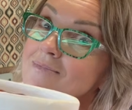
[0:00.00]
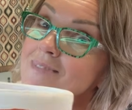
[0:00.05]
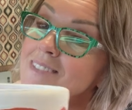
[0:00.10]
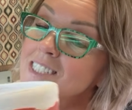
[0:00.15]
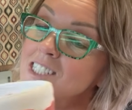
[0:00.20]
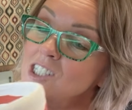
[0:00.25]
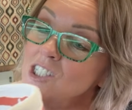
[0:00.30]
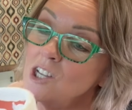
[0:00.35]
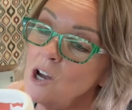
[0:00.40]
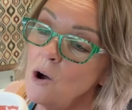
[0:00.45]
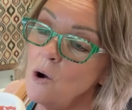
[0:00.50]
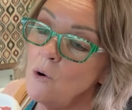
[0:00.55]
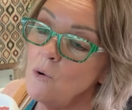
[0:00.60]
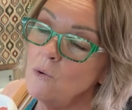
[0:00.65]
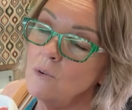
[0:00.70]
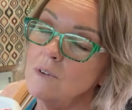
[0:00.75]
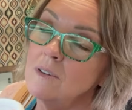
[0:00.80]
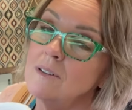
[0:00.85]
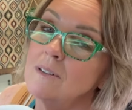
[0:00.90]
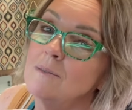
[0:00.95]
So
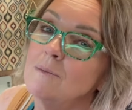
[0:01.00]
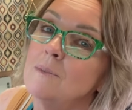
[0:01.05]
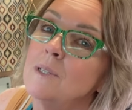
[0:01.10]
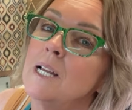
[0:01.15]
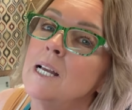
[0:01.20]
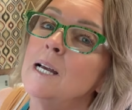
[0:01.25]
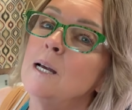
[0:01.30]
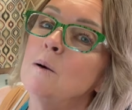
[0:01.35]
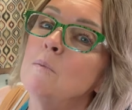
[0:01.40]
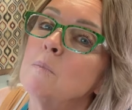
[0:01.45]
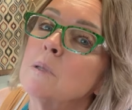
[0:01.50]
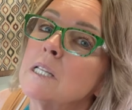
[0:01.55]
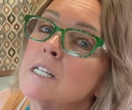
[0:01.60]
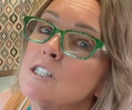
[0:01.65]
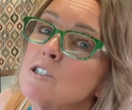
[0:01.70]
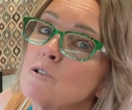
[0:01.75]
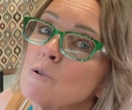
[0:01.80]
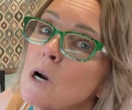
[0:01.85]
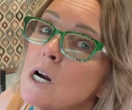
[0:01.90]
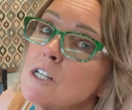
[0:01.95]
please
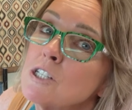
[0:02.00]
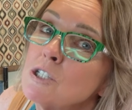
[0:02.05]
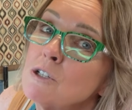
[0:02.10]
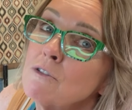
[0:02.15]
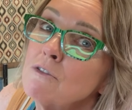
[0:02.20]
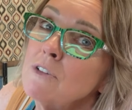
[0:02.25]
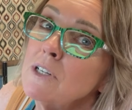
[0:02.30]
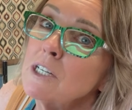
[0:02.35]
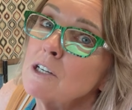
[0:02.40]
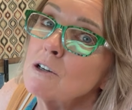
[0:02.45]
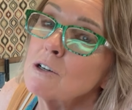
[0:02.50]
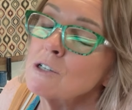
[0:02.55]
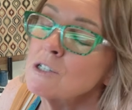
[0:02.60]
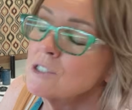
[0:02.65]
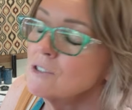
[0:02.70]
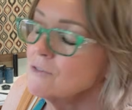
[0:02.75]
cross your fingers